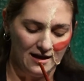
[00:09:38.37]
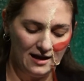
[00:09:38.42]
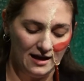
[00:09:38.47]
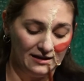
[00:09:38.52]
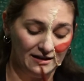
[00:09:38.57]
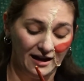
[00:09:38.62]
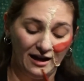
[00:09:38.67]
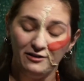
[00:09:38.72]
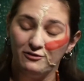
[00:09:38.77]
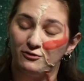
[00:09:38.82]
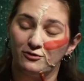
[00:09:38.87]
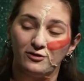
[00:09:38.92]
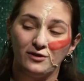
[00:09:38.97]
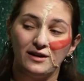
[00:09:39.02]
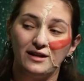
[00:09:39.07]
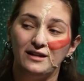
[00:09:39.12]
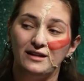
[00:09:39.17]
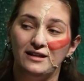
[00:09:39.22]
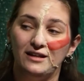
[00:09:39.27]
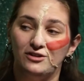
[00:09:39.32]
And I
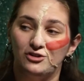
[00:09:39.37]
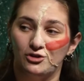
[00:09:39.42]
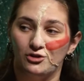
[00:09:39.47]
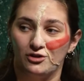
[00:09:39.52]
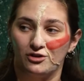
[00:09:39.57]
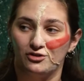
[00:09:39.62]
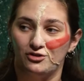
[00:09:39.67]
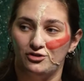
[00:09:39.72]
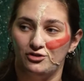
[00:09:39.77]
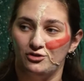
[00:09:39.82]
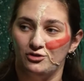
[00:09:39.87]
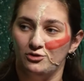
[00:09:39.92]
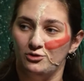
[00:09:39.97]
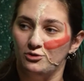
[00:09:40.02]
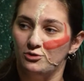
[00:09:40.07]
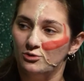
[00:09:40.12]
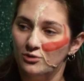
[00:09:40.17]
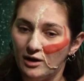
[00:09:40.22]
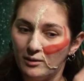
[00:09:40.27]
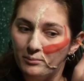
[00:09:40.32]
really took
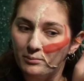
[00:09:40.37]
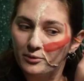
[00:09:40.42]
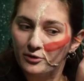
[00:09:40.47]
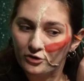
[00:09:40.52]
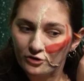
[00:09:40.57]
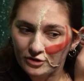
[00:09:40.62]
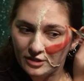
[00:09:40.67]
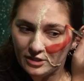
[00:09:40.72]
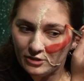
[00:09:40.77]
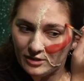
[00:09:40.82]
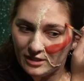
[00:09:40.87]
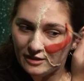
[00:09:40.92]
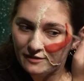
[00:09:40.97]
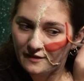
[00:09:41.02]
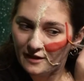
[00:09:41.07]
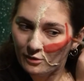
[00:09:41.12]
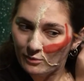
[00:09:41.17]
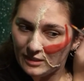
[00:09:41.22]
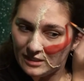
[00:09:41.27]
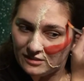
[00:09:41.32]
to a burn unit
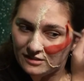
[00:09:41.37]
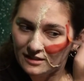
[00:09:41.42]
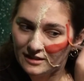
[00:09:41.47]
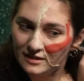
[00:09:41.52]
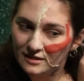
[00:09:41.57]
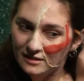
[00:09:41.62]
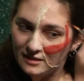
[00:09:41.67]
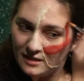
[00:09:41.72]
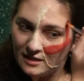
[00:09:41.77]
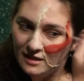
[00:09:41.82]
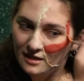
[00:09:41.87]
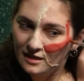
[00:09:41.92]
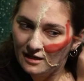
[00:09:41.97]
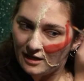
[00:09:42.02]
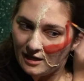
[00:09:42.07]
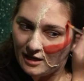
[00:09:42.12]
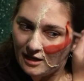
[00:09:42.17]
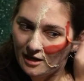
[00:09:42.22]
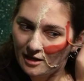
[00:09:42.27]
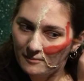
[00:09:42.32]
that we did.
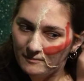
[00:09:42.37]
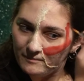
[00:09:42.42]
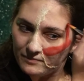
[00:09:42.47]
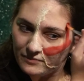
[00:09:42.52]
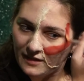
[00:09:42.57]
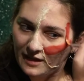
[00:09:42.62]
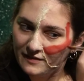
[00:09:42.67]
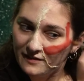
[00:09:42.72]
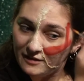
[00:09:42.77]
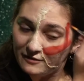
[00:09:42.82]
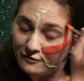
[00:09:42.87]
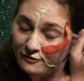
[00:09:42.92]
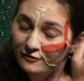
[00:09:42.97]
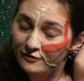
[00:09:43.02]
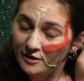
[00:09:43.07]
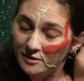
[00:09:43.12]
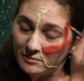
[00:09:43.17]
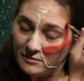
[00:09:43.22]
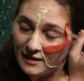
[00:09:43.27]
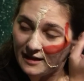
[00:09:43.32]
Um, and then
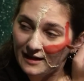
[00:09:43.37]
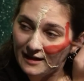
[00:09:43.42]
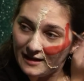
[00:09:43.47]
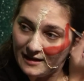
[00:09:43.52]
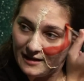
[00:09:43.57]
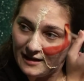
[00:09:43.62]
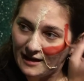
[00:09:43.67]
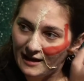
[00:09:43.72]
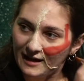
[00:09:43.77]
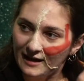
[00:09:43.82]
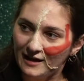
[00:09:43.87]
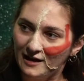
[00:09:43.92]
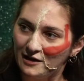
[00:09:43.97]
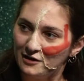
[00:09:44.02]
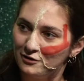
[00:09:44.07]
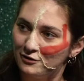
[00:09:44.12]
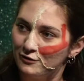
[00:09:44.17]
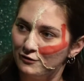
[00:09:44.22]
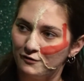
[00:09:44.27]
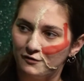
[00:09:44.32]
from that, I
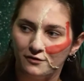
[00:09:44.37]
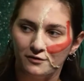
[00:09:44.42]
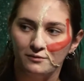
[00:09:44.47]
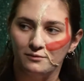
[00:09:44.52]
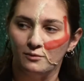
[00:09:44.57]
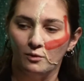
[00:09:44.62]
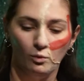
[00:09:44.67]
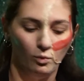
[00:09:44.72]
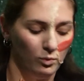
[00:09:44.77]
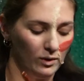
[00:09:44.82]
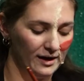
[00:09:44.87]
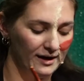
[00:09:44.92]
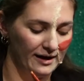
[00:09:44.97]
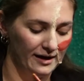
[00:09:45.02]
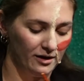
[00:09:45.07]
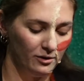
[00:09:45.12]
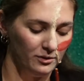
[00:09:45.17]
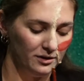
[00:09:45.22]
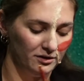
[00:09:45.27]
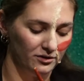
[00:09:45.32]
kind of went
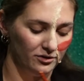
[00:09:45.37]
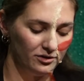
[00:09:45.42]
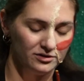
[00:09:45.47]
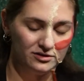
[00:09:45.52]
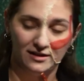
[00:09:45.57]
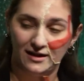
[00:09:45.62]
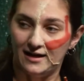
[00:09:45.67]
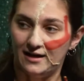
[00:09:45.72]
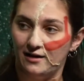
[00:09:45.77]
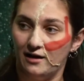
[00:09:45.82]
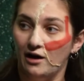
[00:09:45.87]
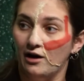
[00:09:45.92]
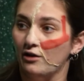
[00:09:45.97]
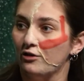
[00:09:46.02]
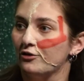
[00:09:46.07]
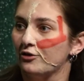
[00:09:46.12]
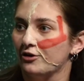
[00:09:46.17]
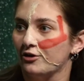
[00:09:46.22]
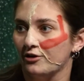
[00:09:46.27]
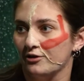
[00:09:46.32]
out and looked at
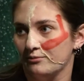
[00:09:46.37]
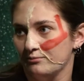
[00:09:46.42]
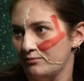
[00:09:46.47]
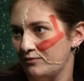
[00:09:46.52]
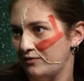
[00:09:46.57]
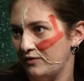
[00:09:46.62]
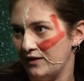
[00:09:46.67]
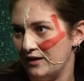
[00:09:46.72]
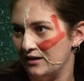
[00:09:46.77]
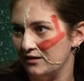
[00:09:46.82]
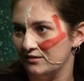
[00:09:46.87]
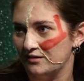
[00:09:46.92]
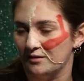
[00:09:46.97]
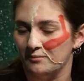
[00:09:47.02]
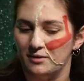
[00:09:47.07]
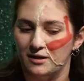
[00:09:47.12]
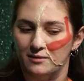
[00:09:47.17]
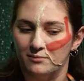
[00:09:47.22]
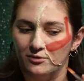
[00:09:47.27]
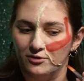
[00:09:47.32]
other things that
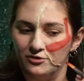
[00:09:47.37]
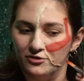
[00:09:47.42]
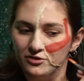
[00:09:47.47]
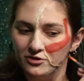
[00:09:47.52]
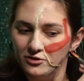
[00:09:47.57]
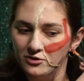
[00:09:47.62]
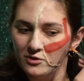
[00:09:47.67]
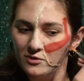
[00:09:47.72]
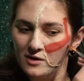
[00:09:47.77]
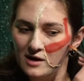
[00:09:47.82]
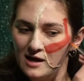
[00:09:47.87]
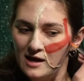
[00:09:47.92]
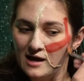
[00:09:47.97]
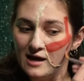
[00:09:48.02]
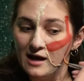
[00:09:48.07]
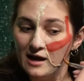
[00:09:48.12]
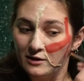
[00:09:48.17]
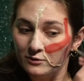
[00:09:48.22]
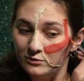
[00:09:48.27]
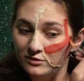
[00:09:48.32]
people do
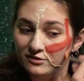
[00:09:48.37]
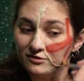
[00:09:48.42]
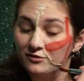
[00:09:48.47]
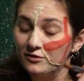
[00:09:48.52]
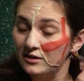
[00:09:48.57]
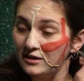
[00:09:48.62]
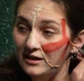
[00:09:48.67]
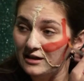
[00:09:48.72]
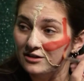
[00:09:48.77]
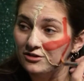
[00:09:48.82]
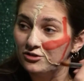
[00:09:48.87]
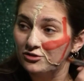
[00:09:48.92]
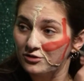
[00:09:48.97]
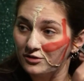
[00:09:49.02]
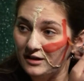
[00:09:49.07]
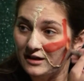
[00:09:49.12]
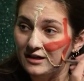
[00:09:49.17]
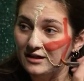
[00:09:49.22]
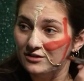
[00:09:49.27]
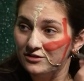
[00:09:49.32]
and was really
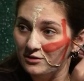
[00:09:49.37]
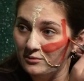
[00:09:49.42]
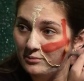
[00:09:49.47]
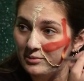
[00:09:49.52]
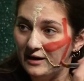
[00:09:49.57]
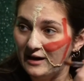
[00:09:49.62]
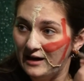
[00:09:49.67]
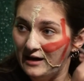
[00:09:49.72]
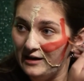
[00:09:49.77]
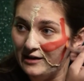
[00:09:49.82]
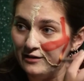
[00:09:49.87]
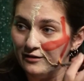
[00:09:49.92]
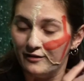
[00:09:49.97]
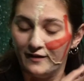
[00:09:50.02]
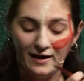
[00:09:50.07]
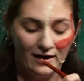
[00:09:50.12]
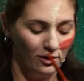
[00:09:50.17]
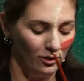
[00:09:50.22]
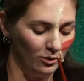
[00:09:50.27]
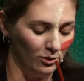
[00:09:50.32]
intrigued by
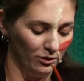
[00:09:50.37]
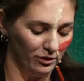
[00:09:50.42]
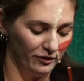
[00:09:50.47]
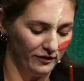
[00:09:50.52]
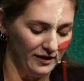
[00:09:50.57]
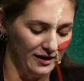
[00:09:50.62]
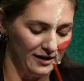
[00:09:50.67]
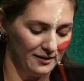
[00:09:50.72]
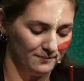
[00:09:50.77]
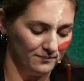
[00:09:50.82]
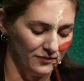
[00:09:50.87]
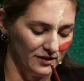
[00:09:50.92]
that whole thing.